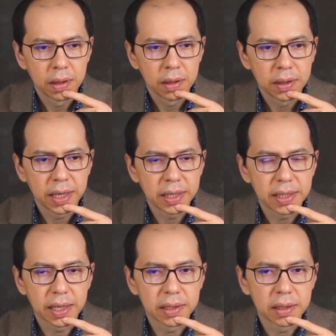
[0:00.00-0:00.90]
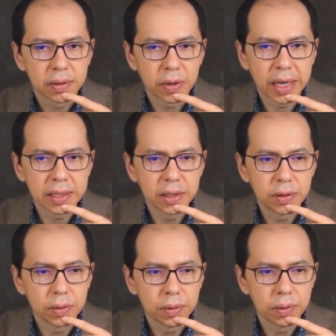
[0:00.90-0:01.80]
takes us right
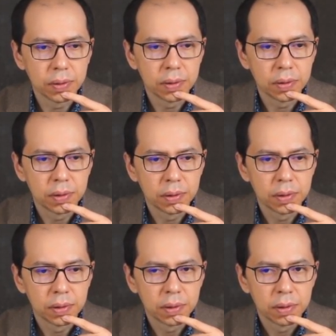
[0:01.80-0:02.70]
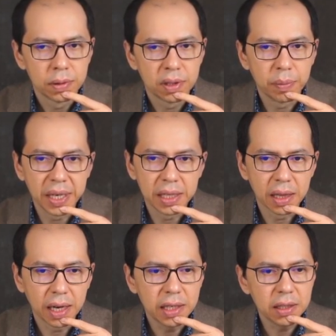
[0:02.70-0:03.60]
into the main
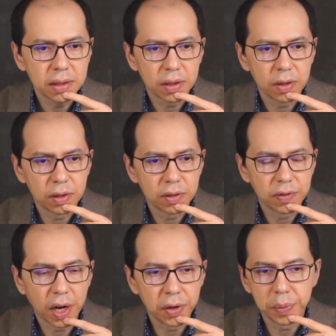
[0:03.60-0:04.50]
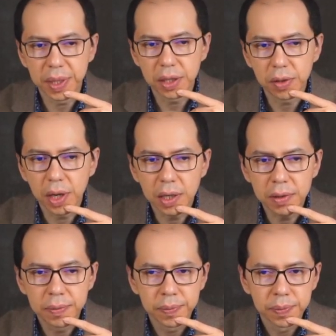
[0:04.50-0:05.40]
line of our repertoire,
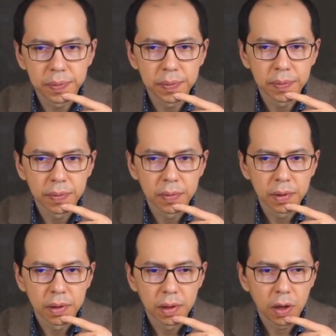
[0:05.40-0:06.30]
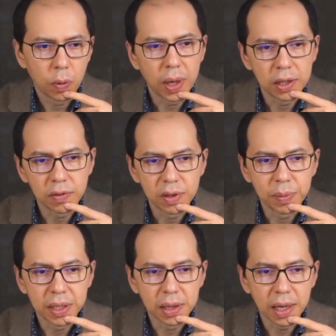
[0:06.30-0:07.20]
one of the
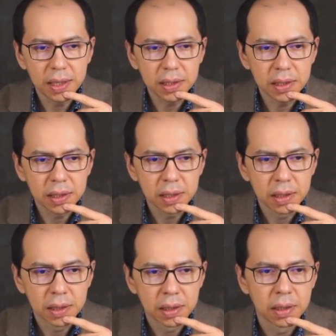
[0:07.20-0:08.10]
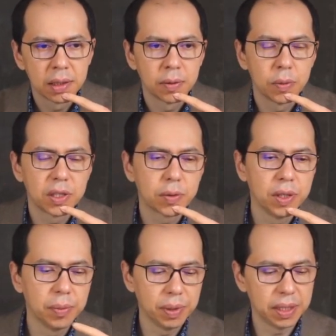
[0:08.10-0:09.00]
main lines, with
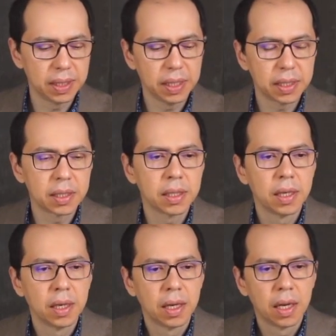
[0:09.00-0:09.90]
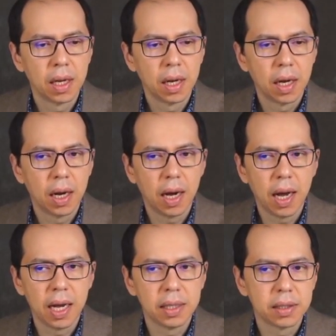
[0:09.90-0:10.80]
queen b6
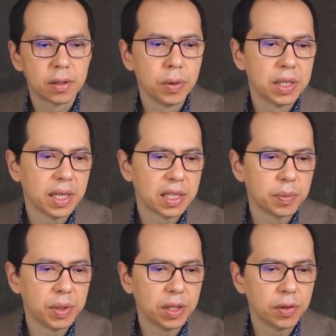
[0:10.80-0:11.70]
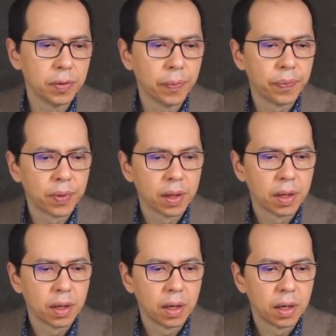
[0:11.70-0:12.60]
and queen takes b2.
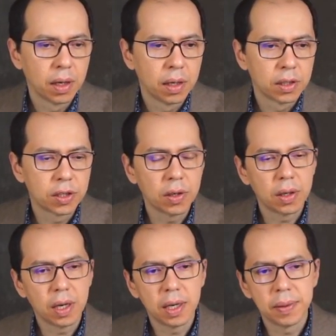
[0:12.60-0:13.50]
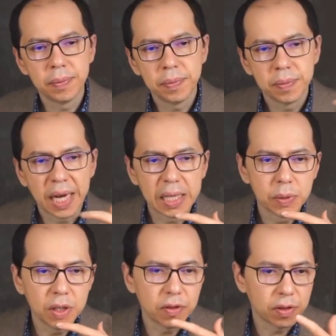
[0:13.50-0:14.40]
So as we
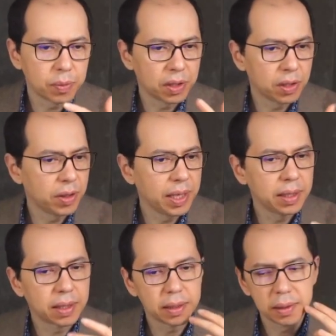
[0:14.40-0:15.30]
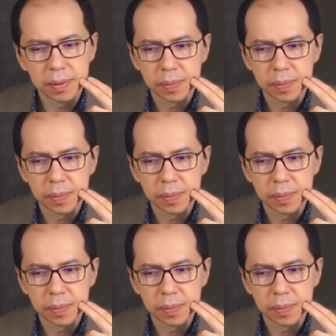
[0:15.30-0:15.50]
know from the theoretical